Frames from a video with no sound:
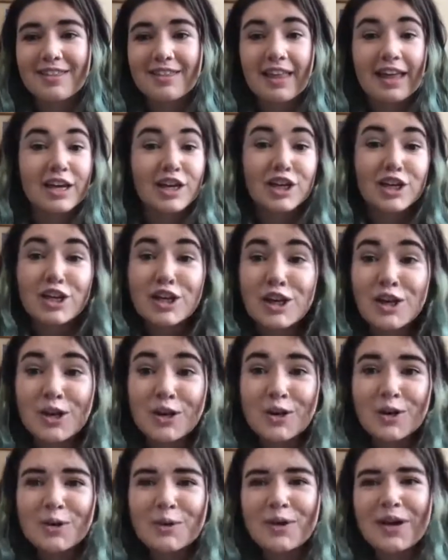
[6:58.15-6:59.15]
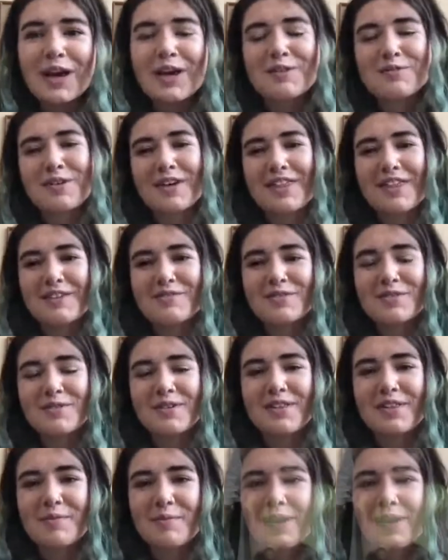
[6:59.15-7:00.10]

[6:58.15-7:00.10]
like you and with everyone in the